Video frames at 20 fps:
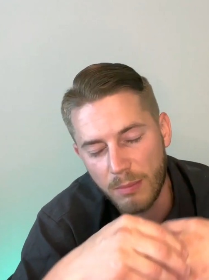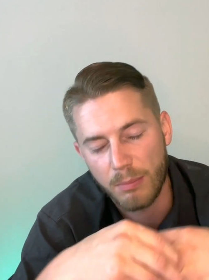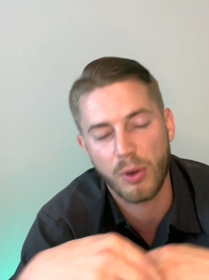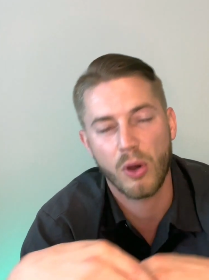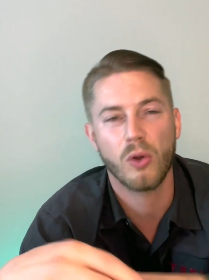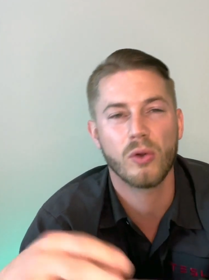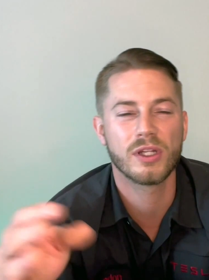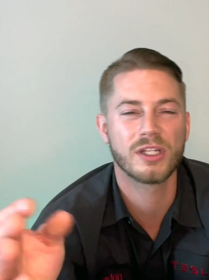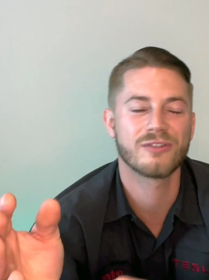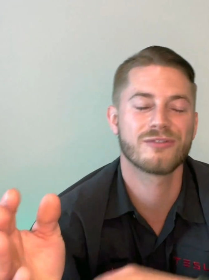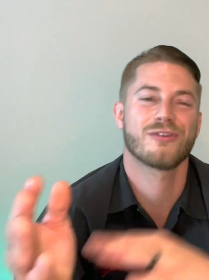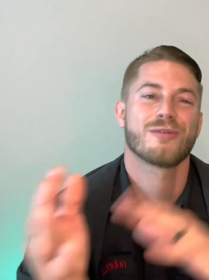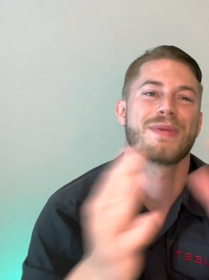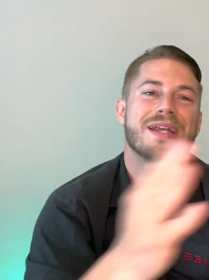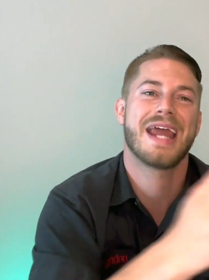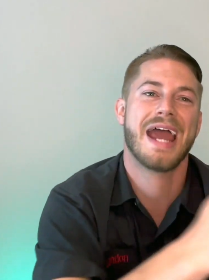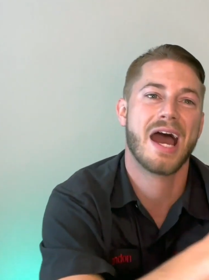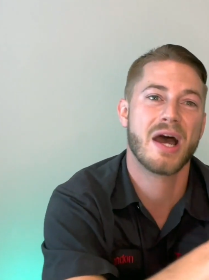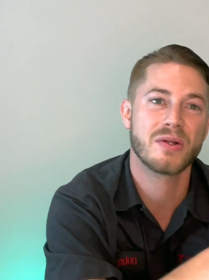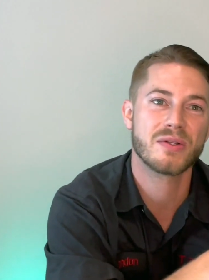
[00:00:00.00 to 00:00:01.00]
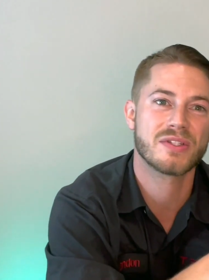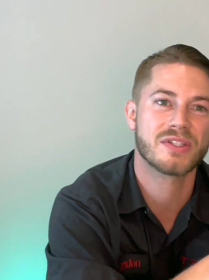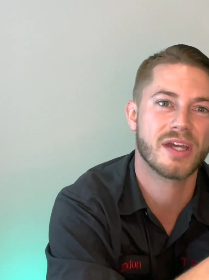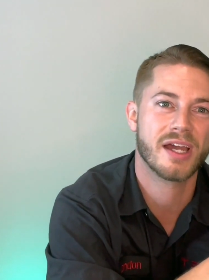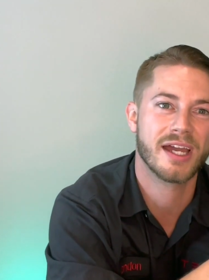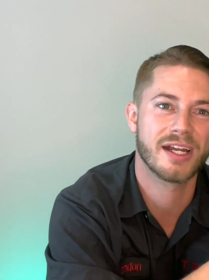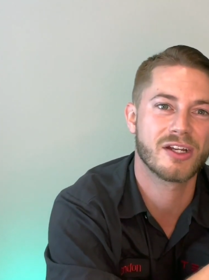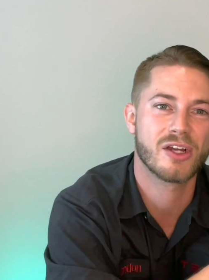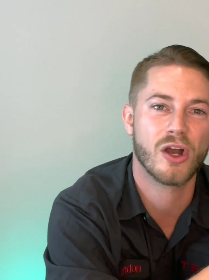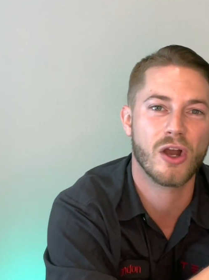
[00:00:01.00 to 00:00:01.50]
pulling from an
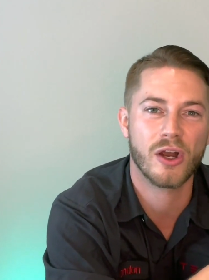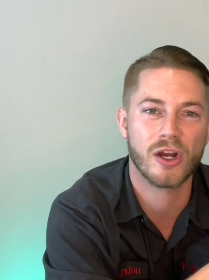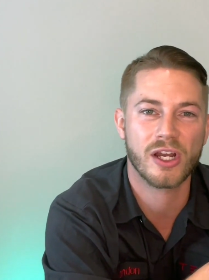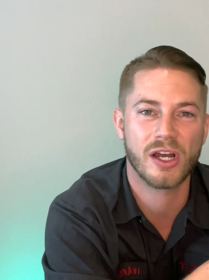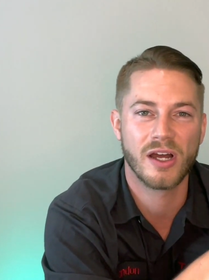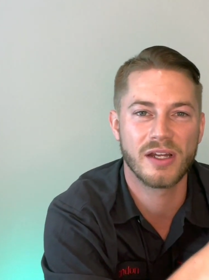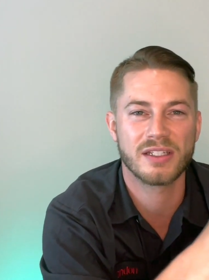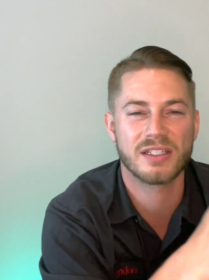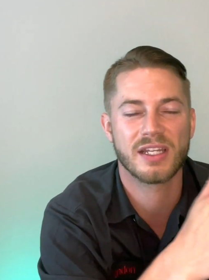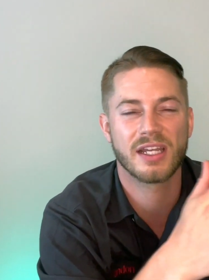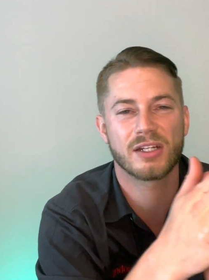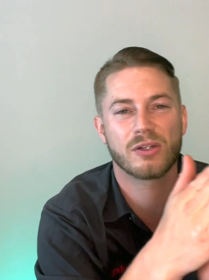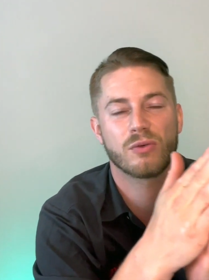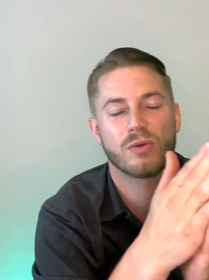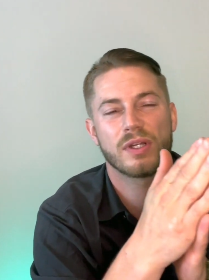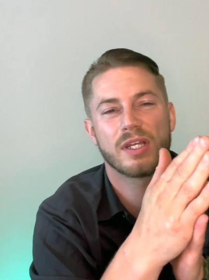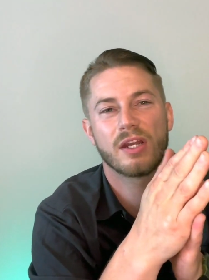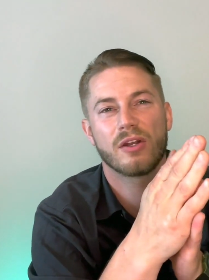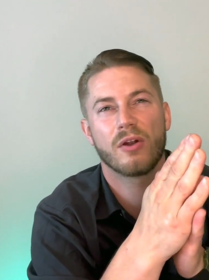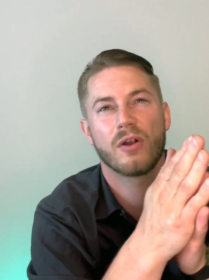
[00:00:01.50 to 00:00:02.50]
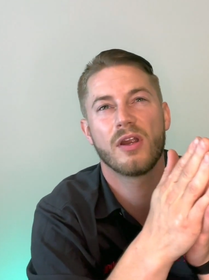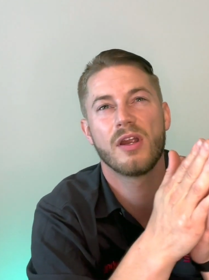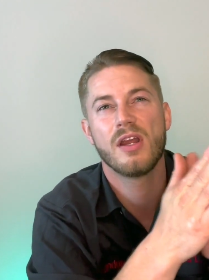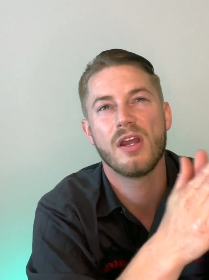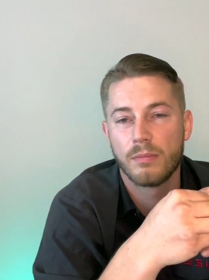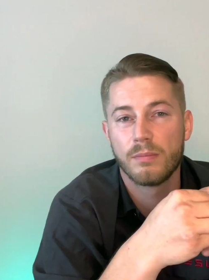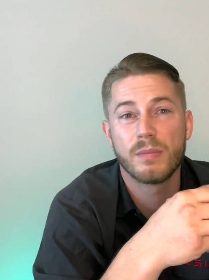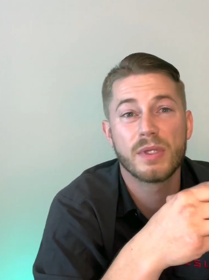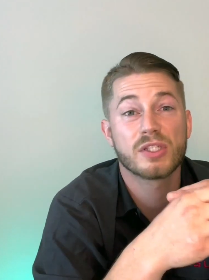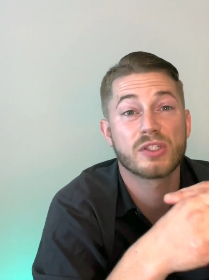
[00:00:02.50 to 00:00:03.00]
outside car content creator,
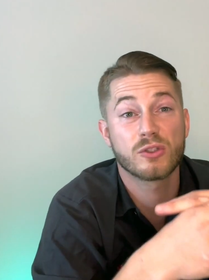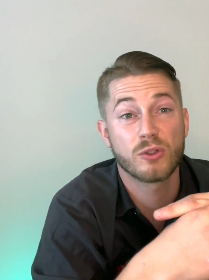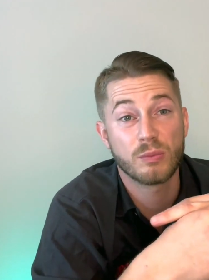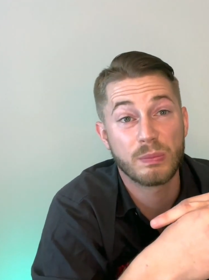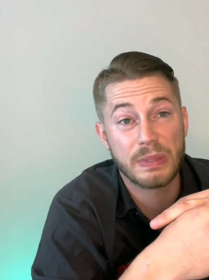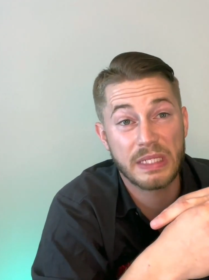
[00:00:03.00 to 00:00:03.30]
Mr.